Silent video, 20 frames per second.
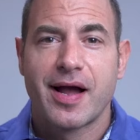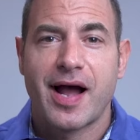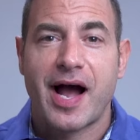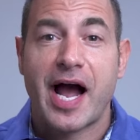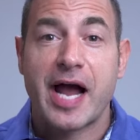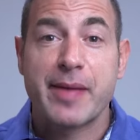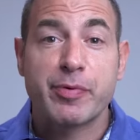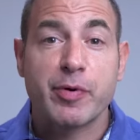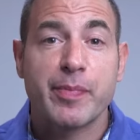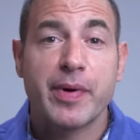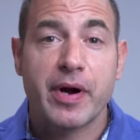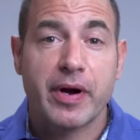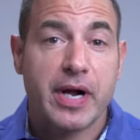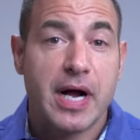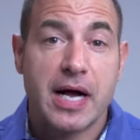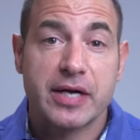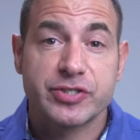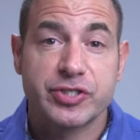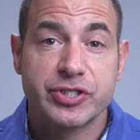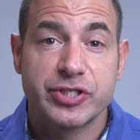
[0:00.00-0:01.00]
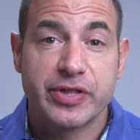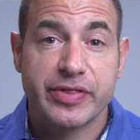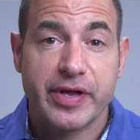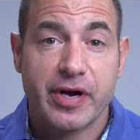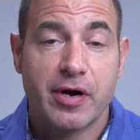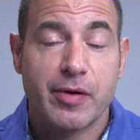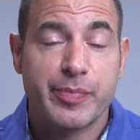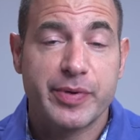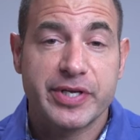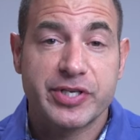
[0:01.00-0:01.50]
Hyperbaric oxygen
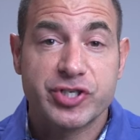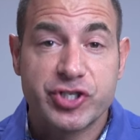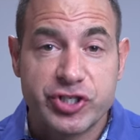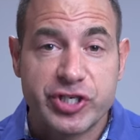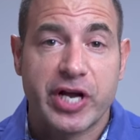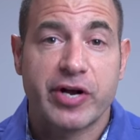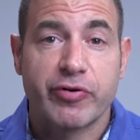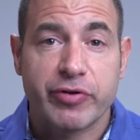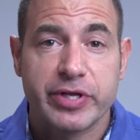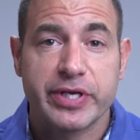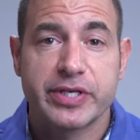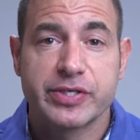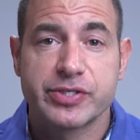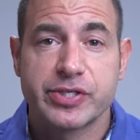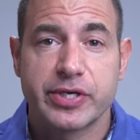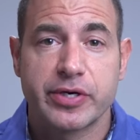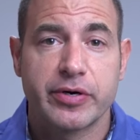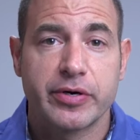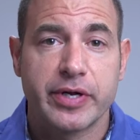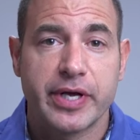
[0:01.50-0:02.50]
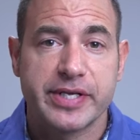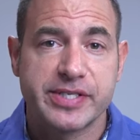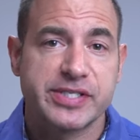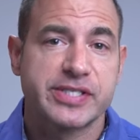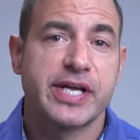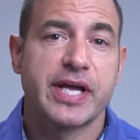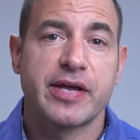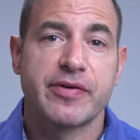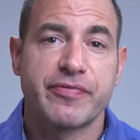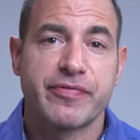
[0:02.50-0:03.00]
therapy is generally considered a
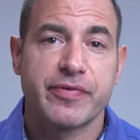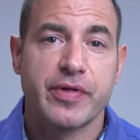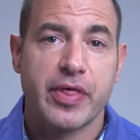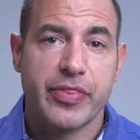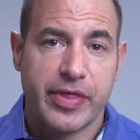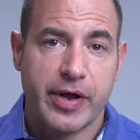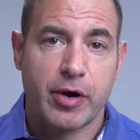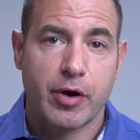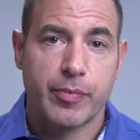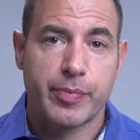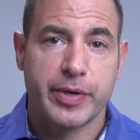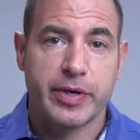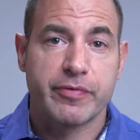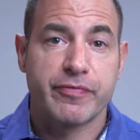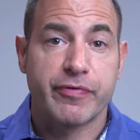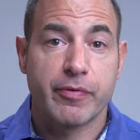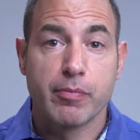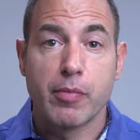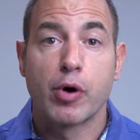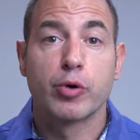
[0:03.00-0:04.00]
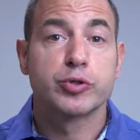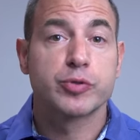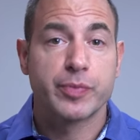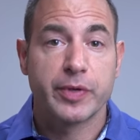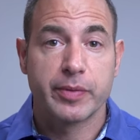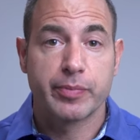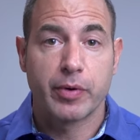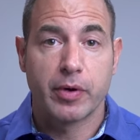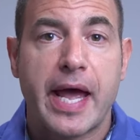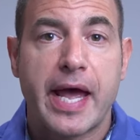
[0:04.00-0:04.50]
safe therapy for most
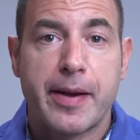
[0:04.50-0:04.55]
people.